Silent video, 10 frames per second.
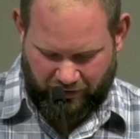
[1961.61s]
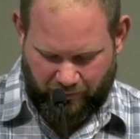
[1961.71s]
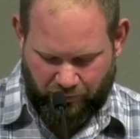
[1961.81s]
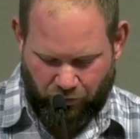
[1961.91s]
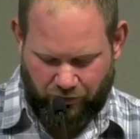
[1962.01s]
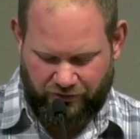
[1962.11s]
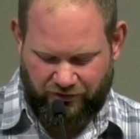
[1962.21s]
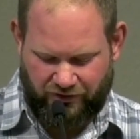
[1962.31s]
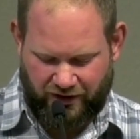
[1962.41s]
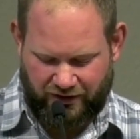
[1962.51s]

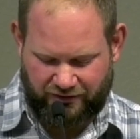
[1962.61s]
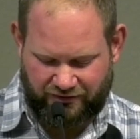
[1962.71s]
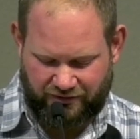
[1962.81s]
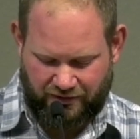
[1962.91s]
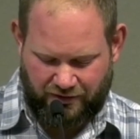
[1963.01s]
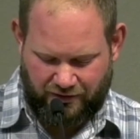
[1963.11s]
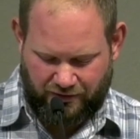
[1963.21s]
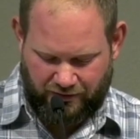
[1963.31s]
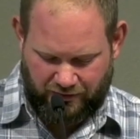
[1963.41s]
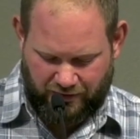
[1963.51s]
important things
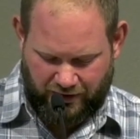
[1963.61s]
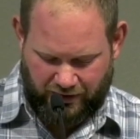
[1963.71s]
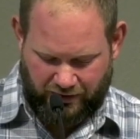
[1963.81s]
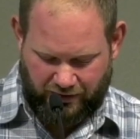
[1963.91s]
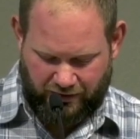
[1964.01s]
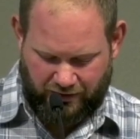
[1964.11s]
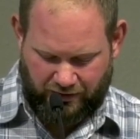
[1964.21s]
that